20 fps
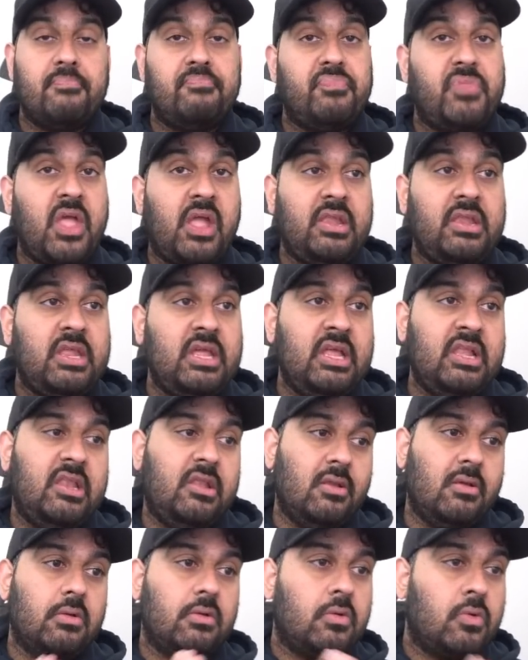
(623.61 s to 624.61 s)
They need
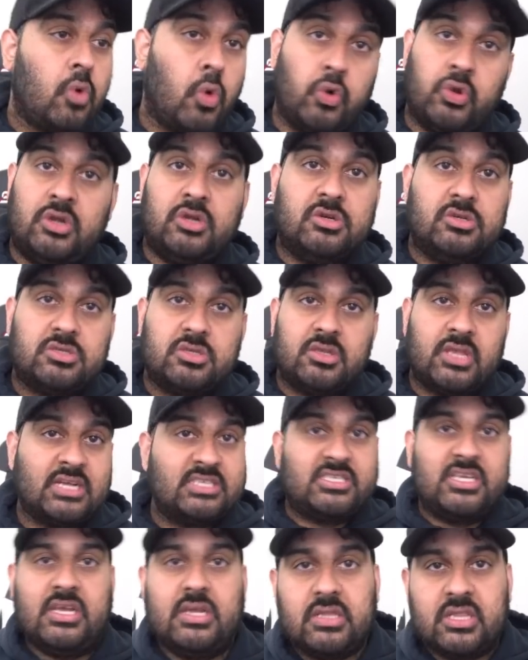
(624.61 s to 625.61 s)
corners.
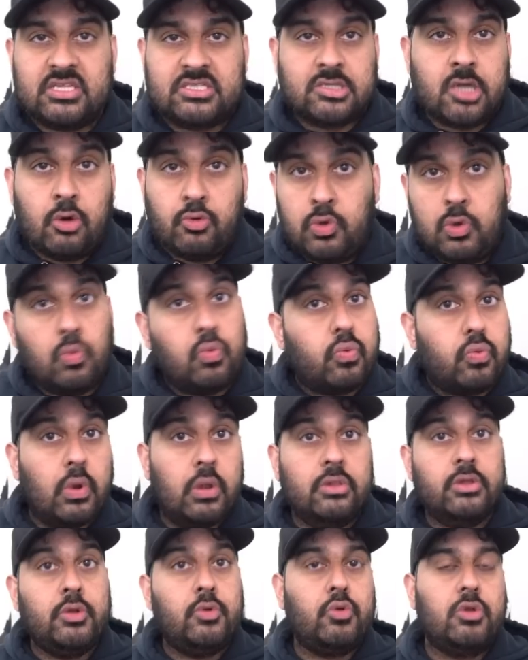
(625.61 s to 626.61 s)
That's it. That's all we
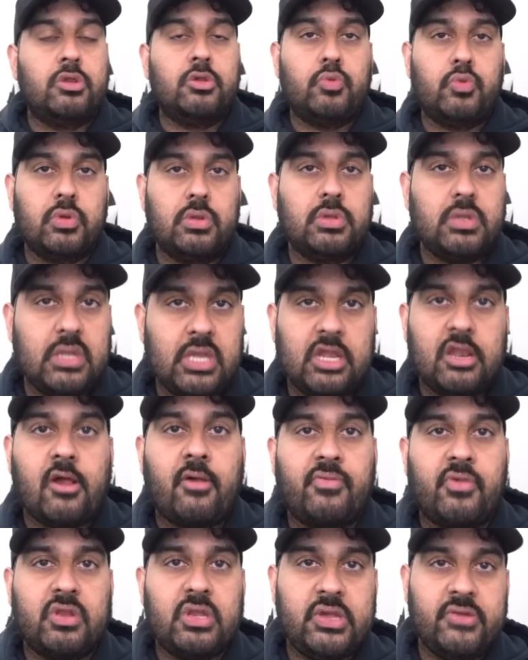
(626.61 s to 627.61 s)
really, really, really need
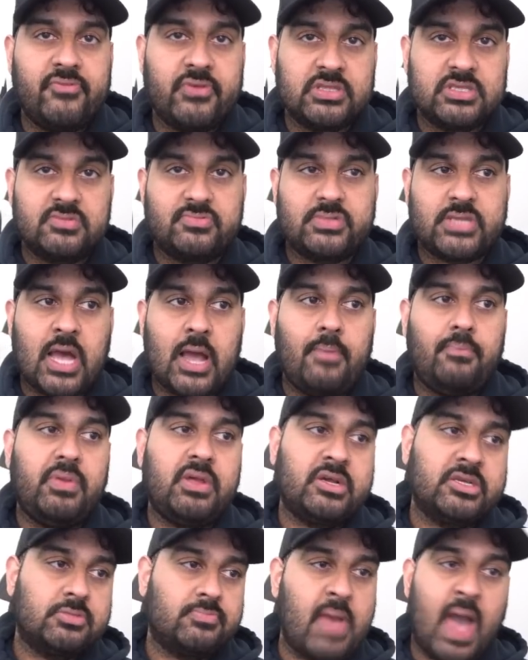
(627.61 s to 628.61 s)
on the defensive side
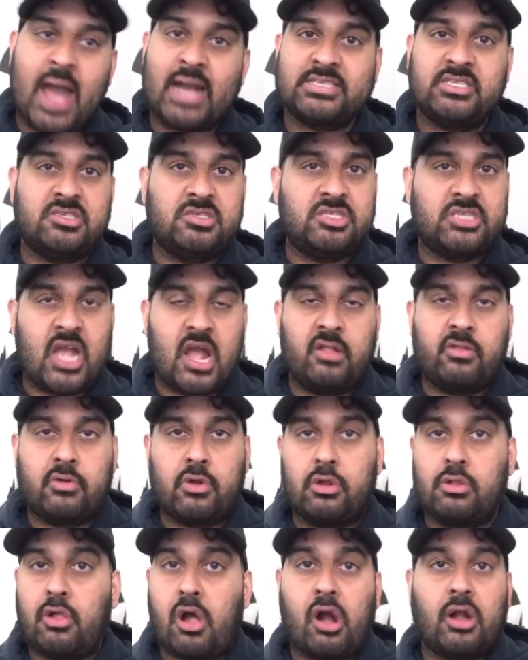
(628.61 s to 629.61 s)
because Maxx and Chandler
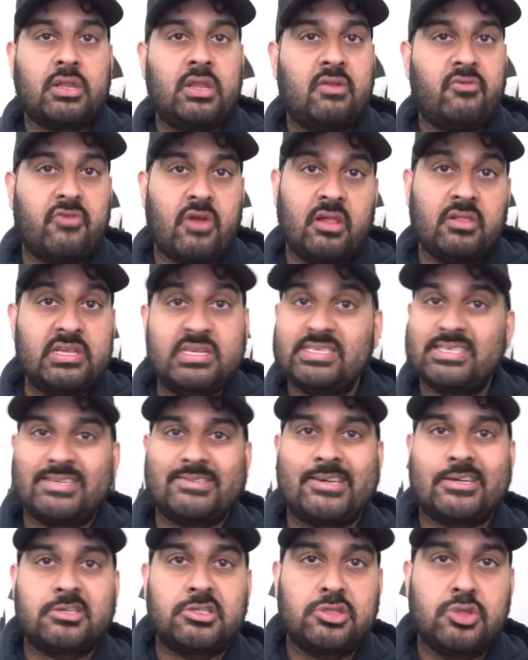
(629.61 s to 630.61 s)
are locked in for at least the
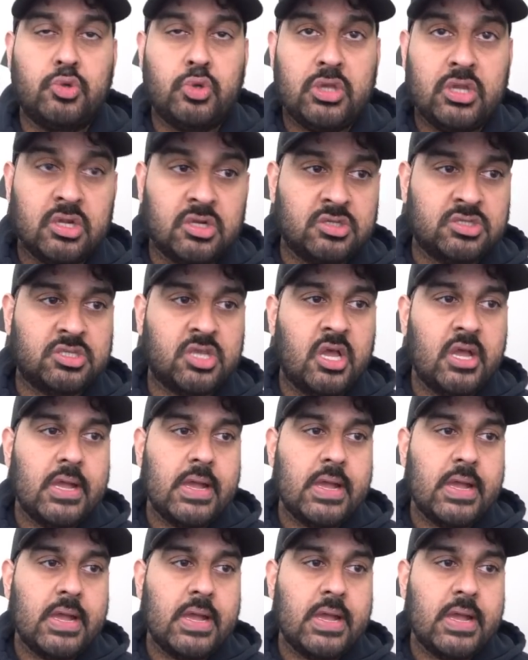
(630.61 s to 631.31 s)
next two years.